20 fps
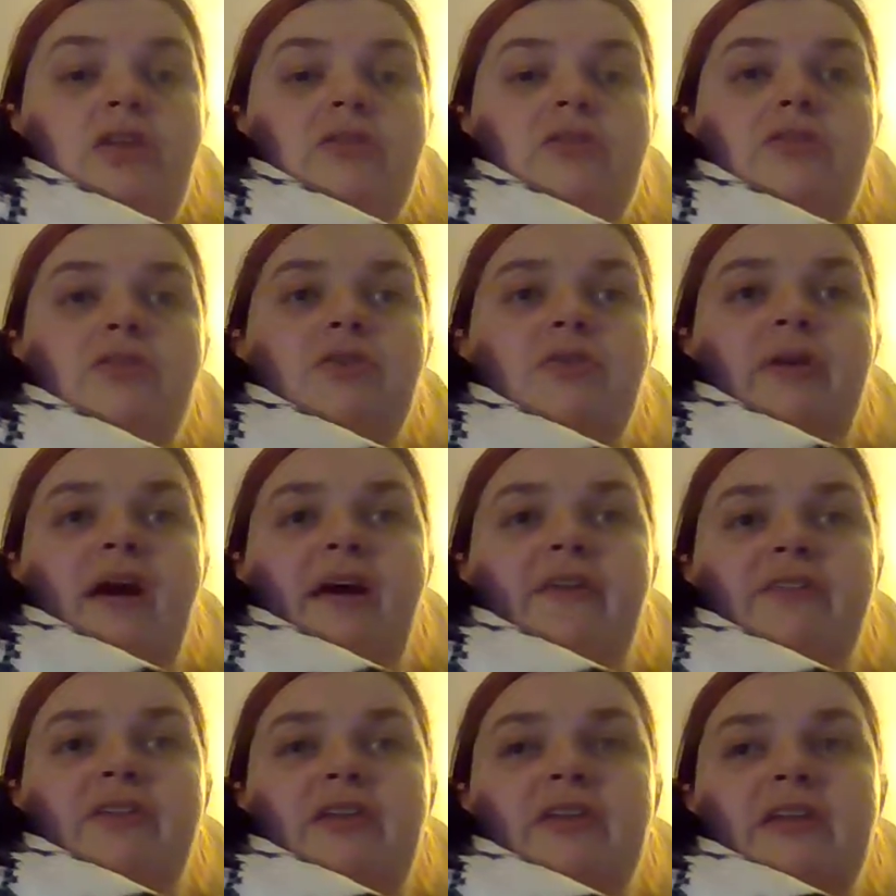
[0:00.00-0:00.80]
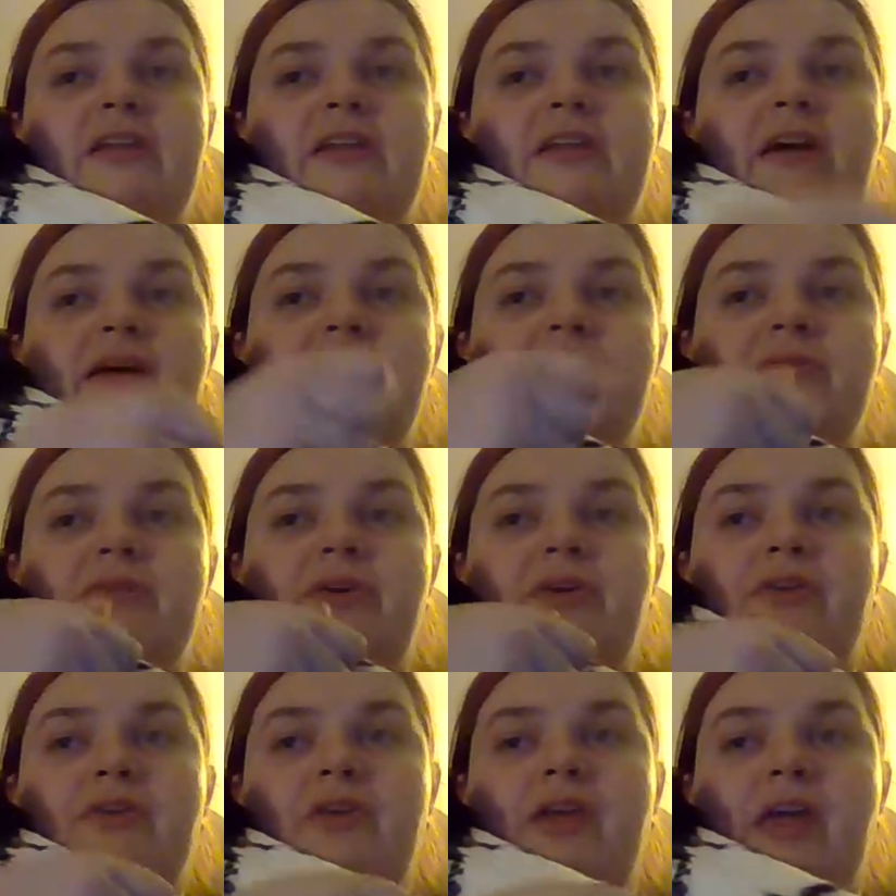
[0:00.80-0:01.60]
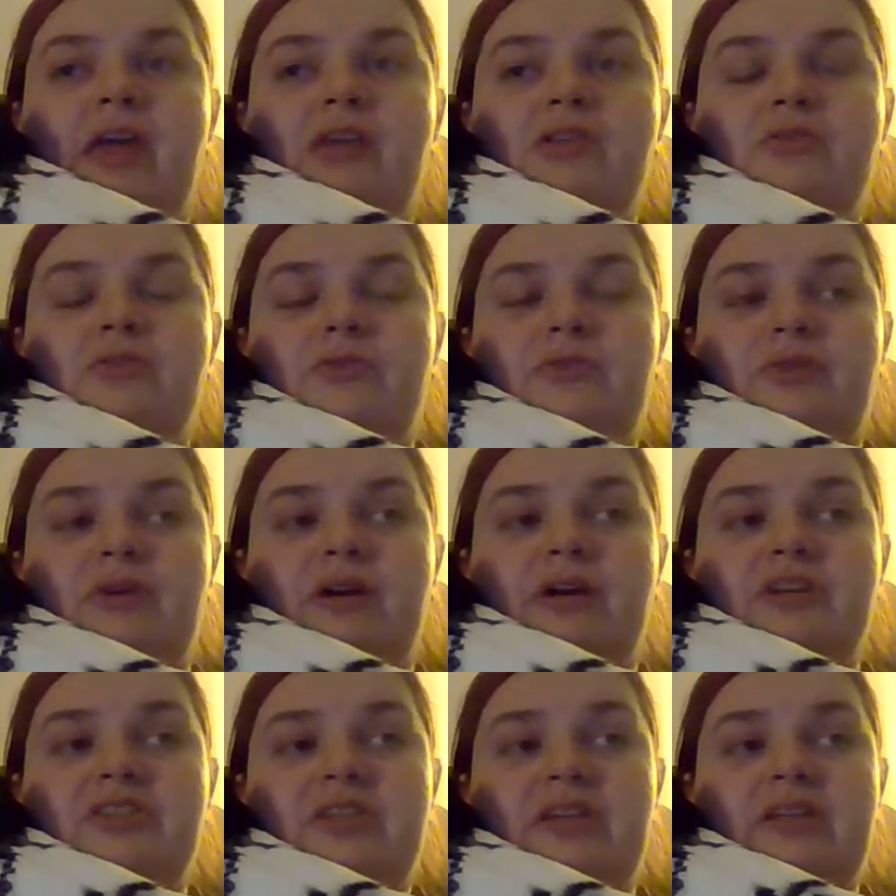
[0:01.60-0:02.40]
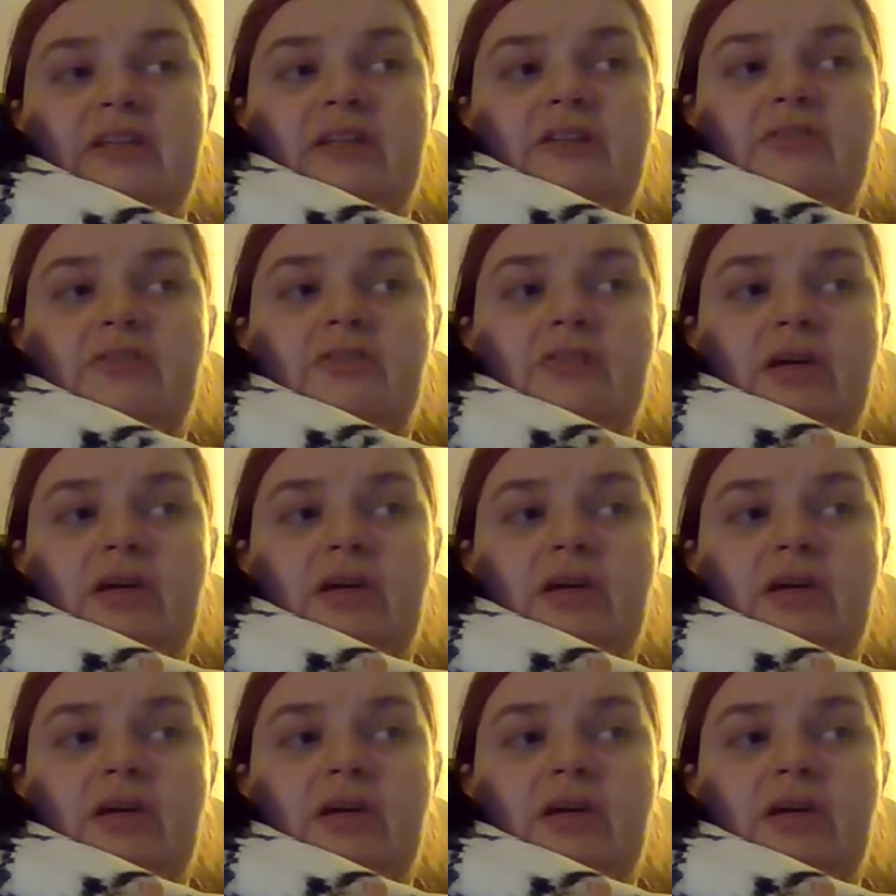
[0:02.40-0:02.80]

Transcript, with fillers: You do have to clean out their cage or their hutch at least